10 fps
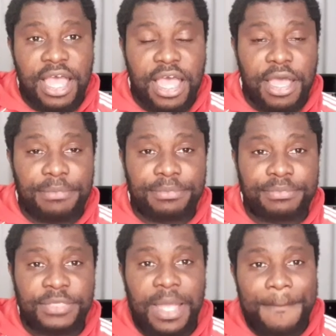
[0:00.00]

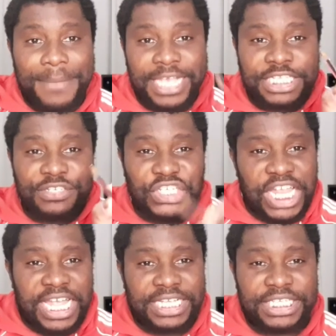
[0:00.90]
massive
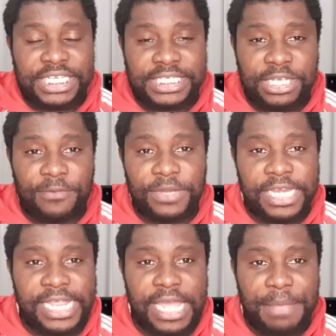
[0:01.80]
shout out to yourself,
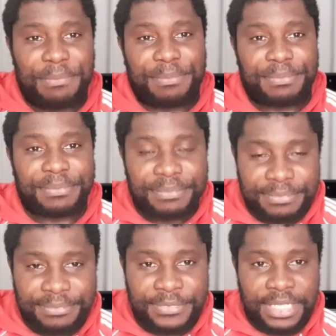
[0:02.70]
Liam,
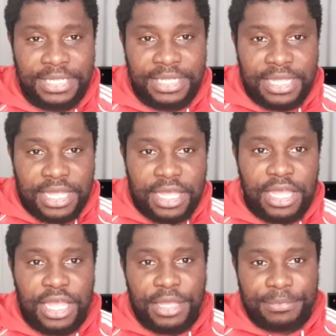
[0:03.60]

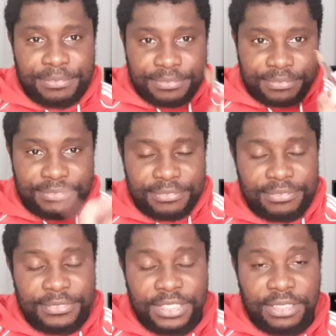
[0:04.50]
a
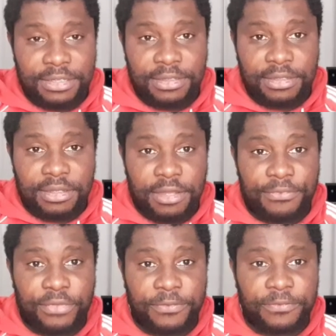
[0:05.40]

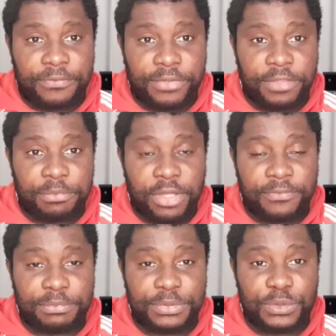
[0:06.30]
friend of
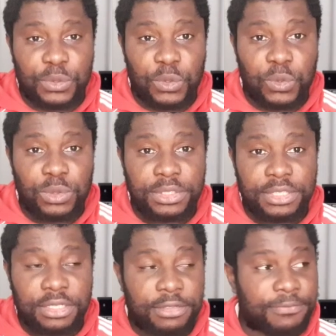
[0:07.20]
mine from school.
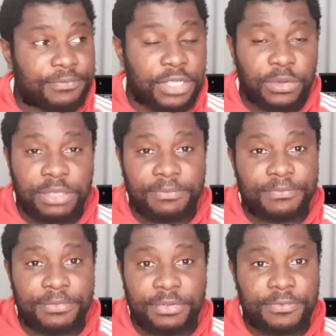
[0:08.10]
I've known him
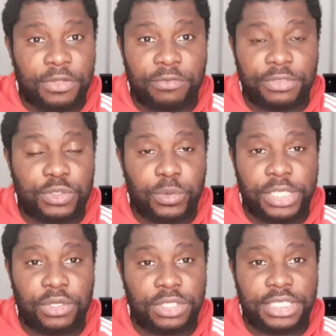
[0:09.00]
for over
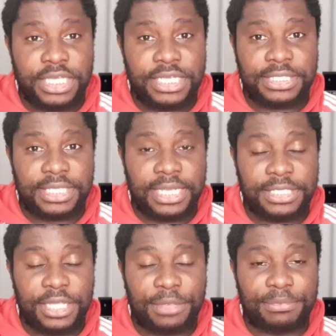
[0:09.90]
20 odd years,
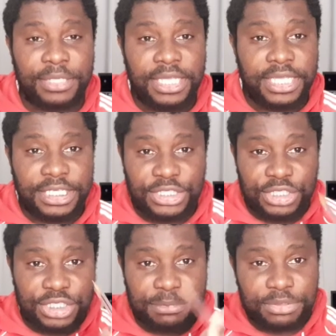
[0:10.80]
and he's
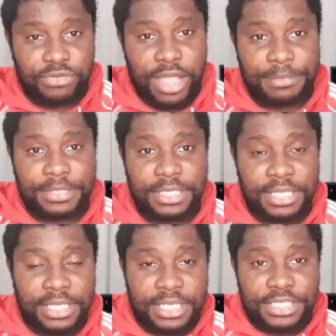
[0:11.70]
just subscribed.
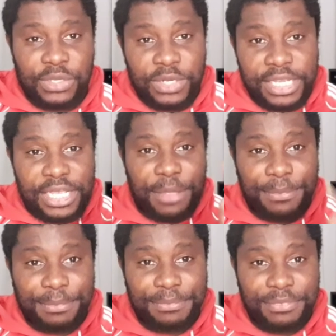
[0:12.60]
So
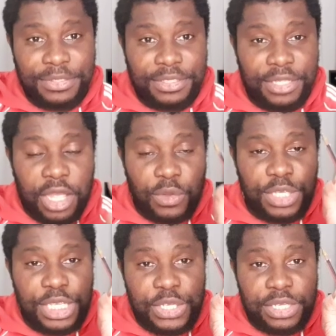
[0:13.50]
Liam, not
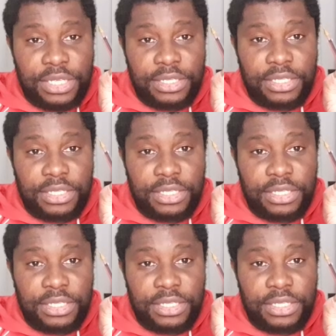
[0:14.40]
only